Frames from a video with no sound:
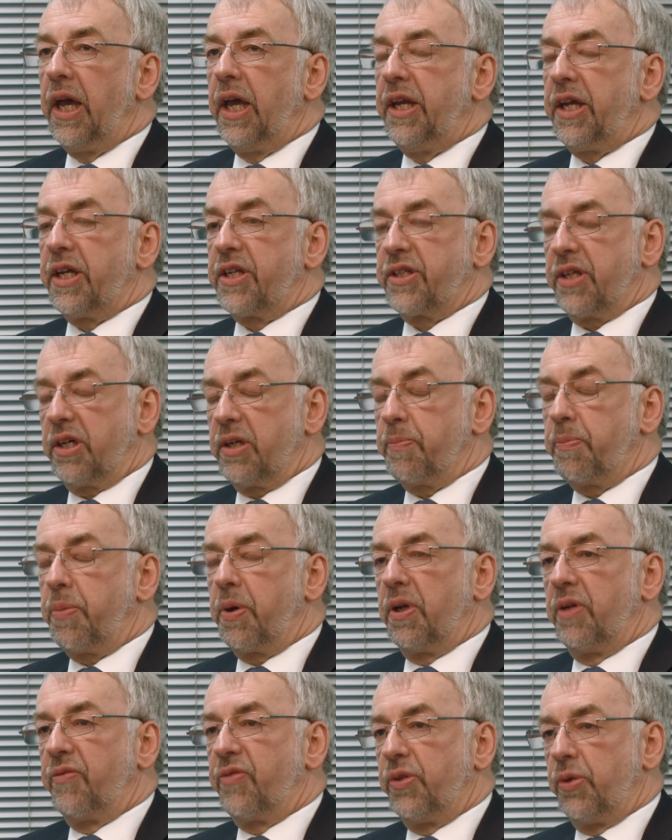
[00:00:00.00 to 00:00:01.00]
An
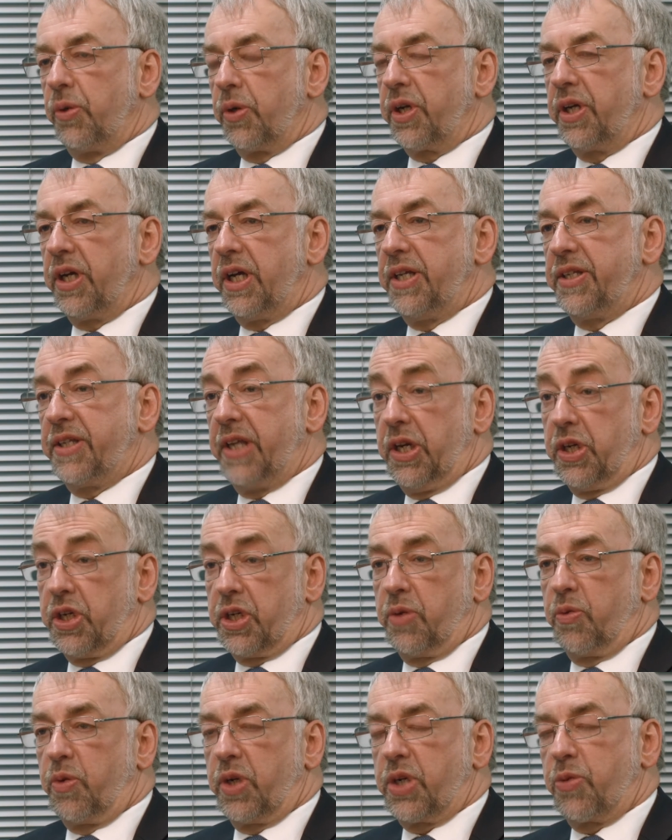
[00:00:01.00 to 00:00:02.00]
example of an
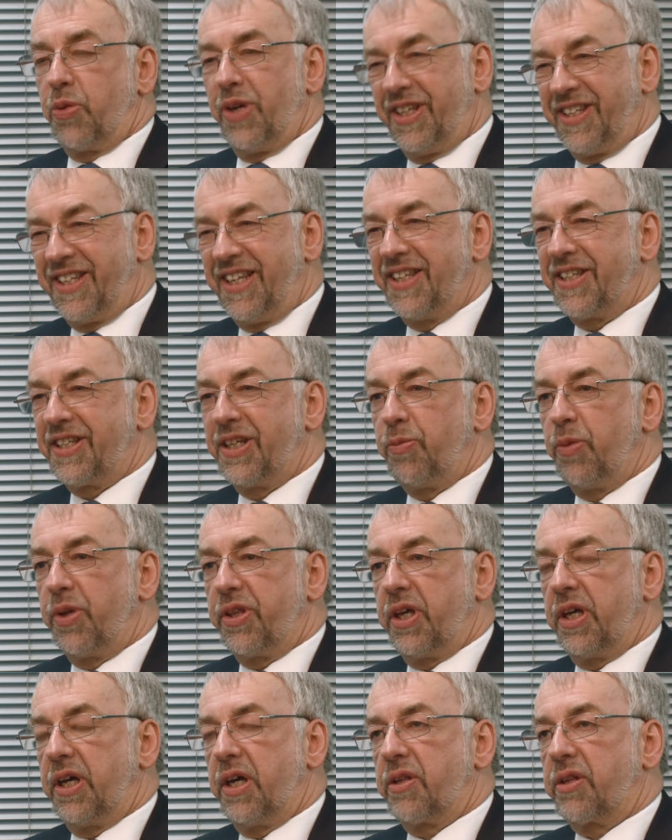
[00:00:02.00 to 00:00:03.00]
organisation which we assisted
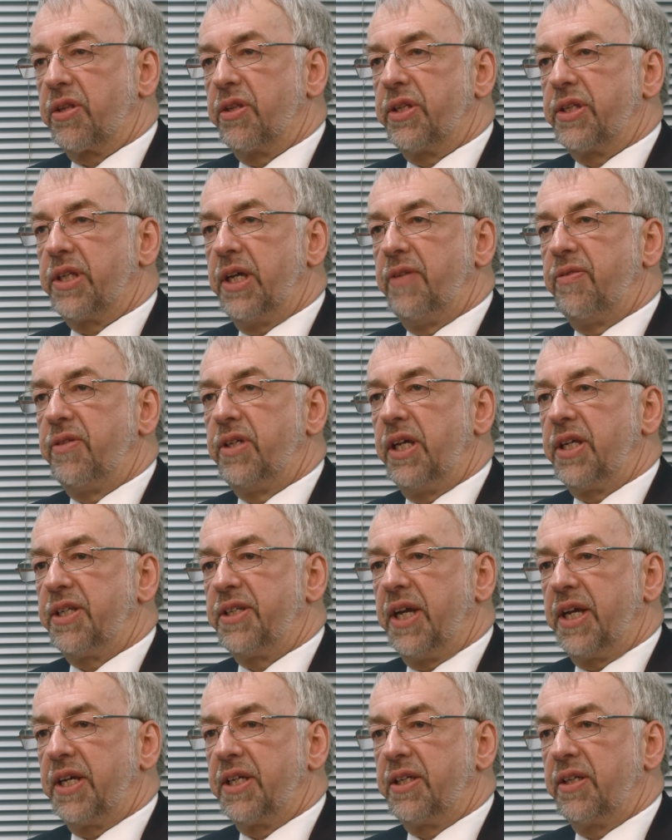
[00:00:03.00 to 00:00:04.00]
with a Health and Safety
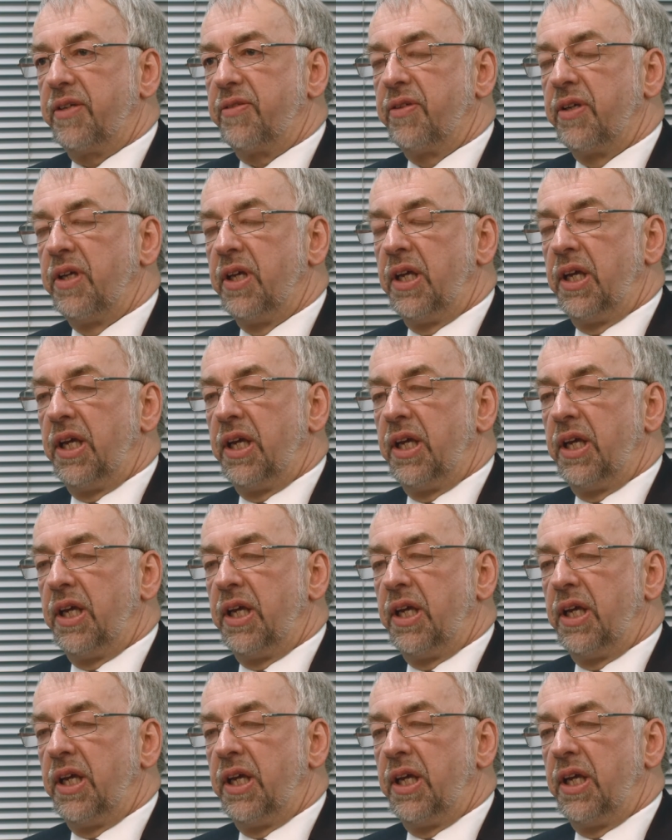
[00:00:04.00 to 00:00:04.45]
Executive